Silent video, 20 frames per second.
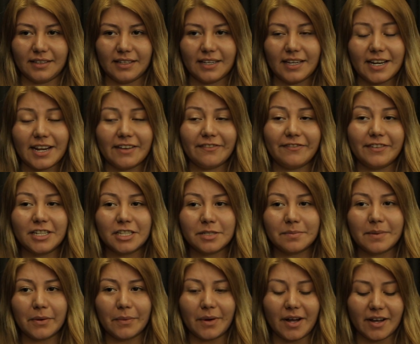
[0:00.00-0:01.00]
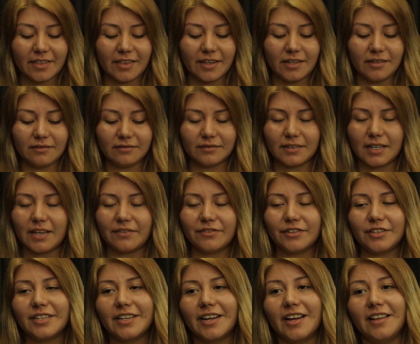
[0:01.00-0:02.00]
Can I finish my walk then? I've
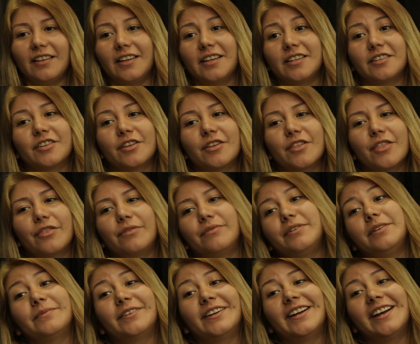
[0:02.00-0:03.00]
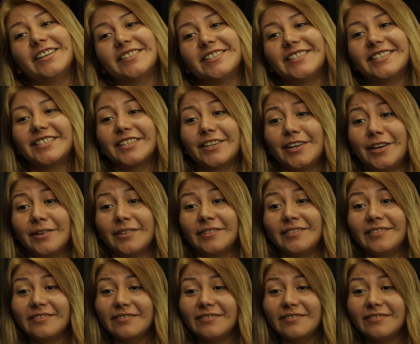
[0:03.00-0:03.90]
only got like 3 more houses to go.